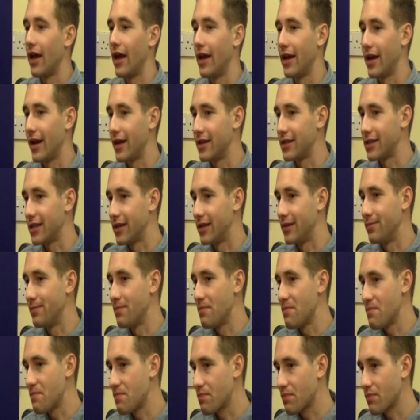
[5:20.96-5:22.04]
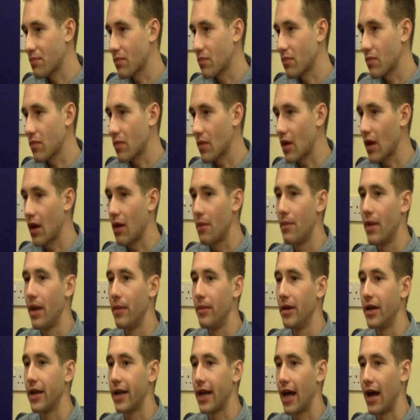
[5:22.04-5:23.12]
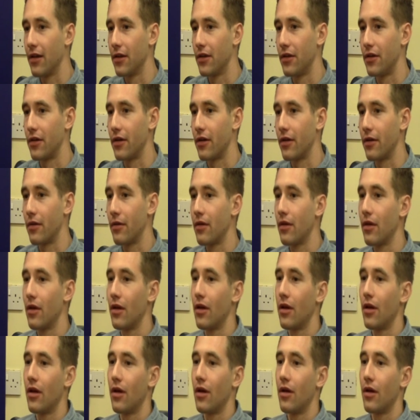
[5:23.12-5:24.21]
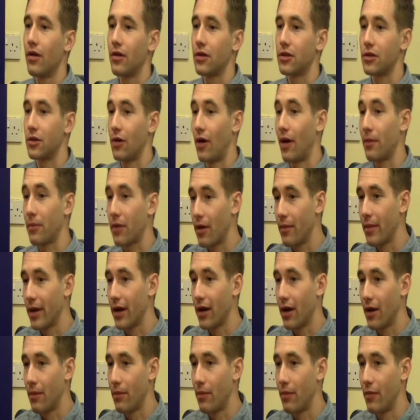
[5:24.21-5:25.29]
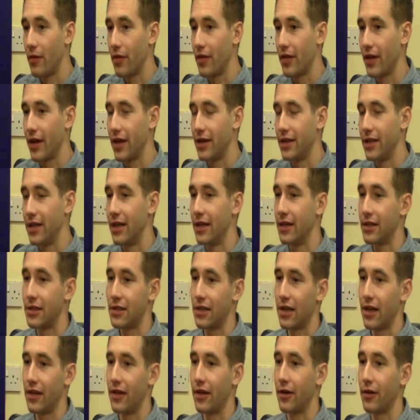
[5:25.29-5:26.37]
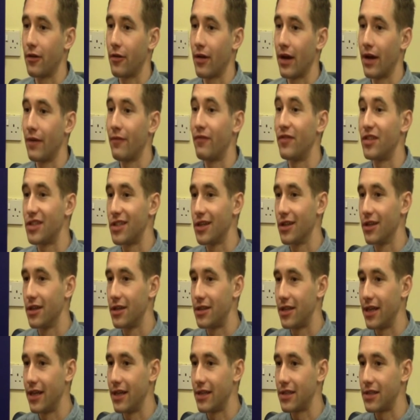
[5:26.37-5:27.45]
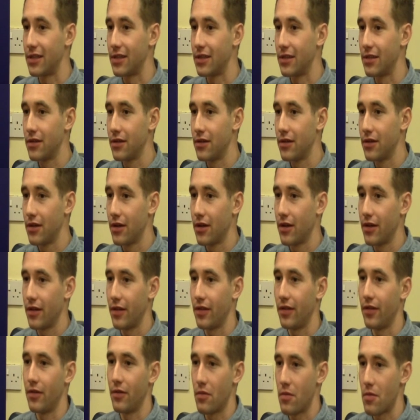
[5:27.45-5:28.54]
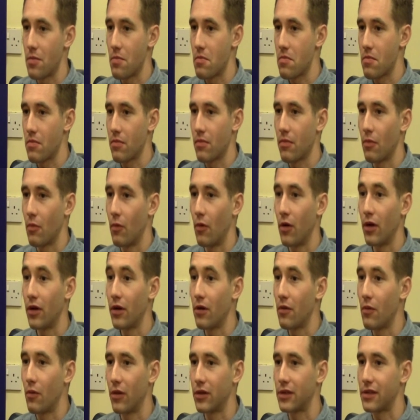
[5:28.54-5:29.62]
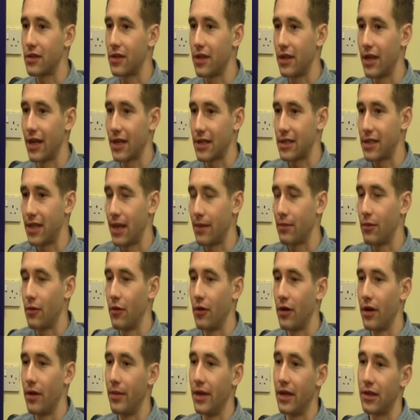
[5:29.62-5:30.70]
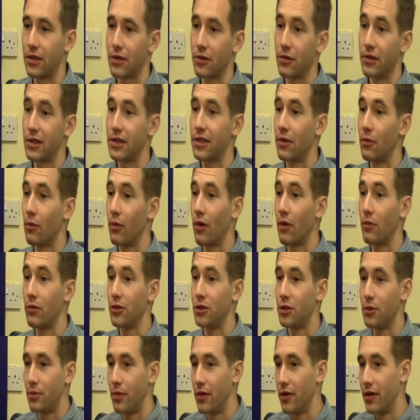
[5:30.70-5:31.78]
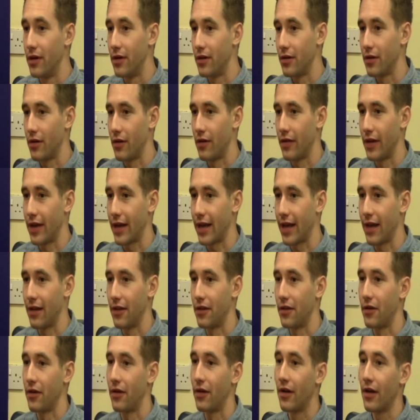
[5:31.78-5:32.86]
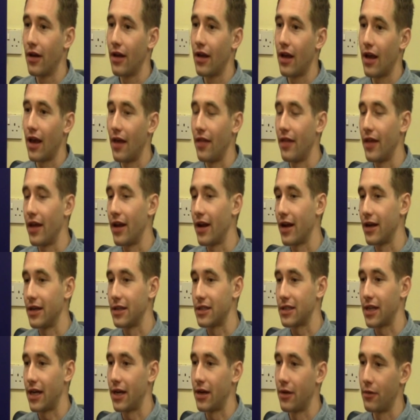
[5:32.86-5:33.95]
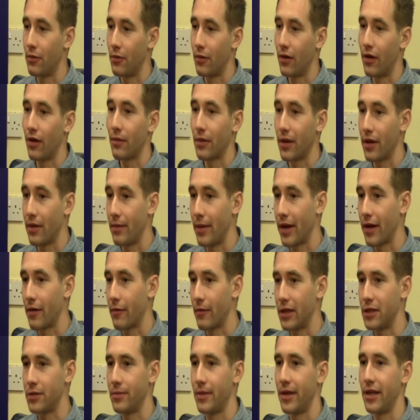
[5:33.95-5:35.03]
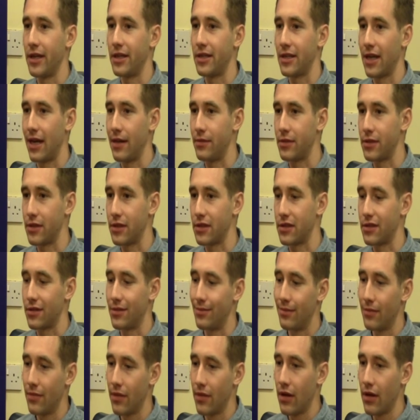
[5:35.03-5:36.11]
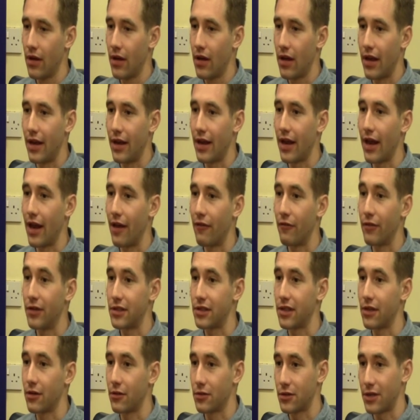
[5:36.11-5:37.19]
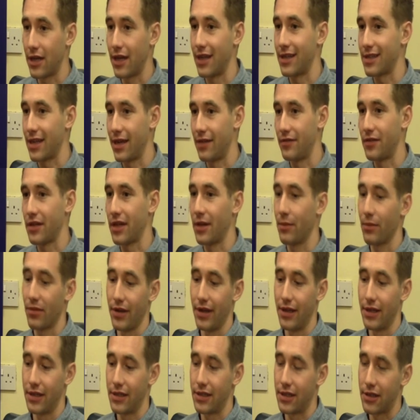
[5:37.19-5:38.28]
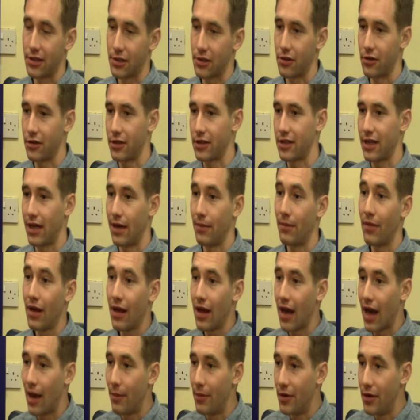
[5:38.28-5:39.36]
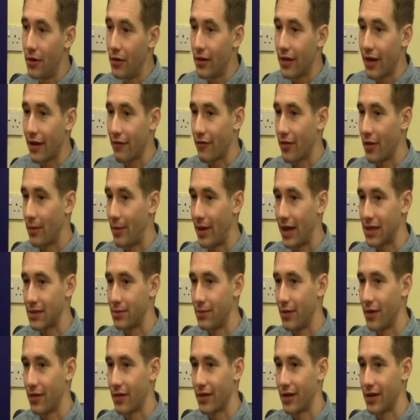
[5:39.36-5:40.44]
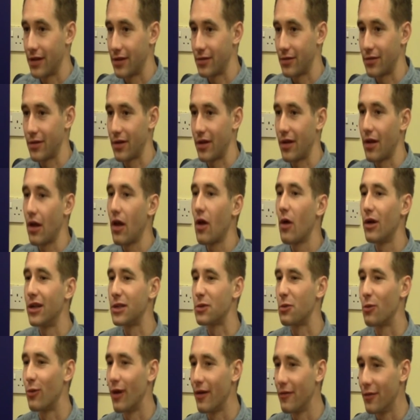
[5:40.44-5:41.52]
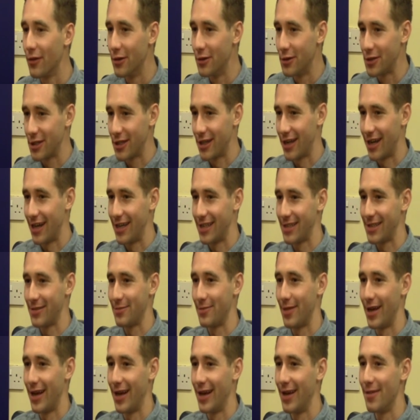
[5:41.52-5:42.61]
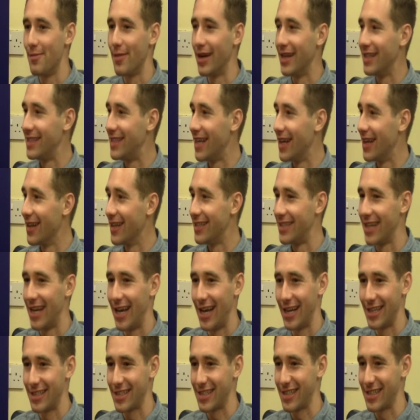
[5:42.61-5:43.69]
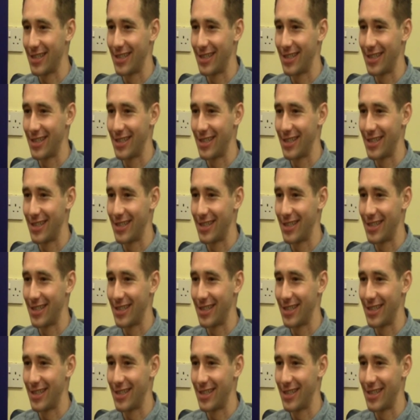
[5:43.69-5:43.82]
And I said, maybe a calendar. So I'm coming up with the ideas, and then Graham facilitates what's the next step going to be. So he said, what would you put on that calendar? And then I decided, well, I'm going to make a regimented time system, and every single task I have to complete is in a certain time. I've been doing that for the past month, and it's revolutionized my daily tasks. It's